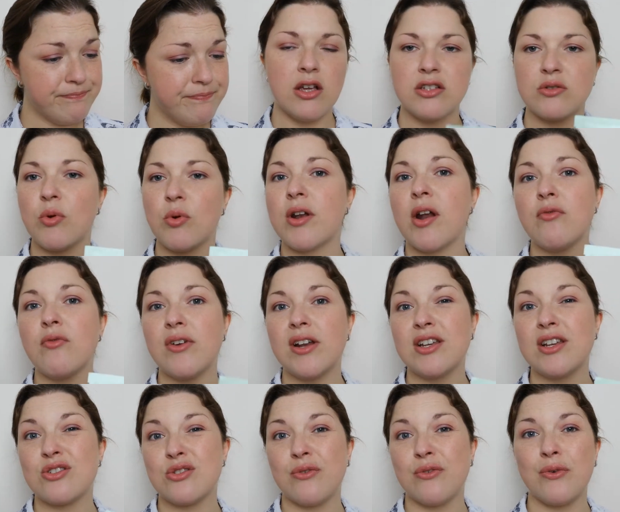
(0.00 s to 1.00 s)
So I don't
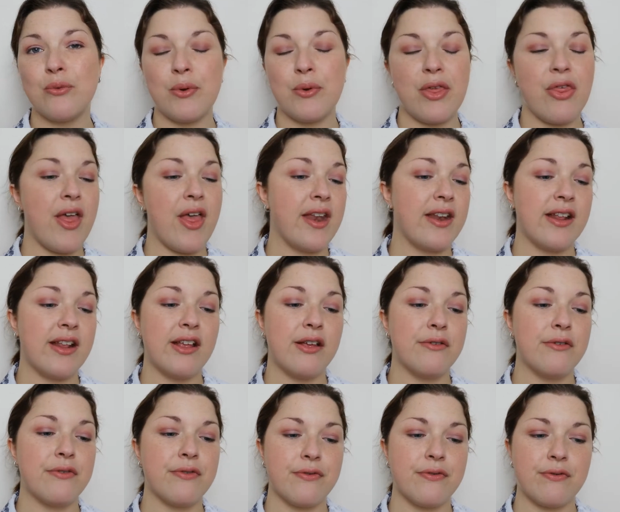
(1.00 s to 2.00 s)
really suffer with any
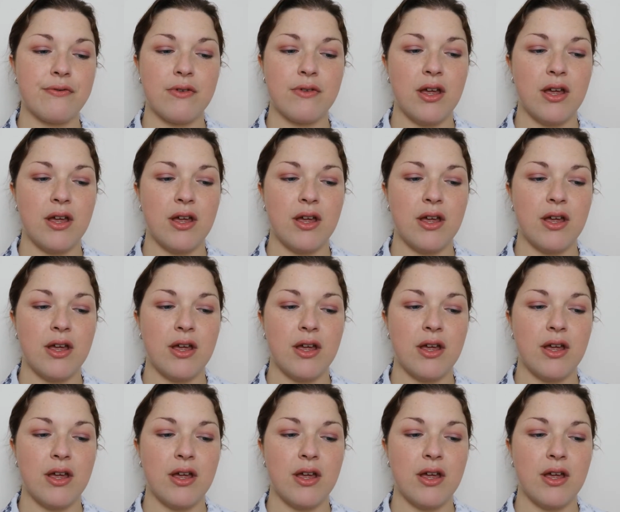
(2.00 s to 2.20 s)
of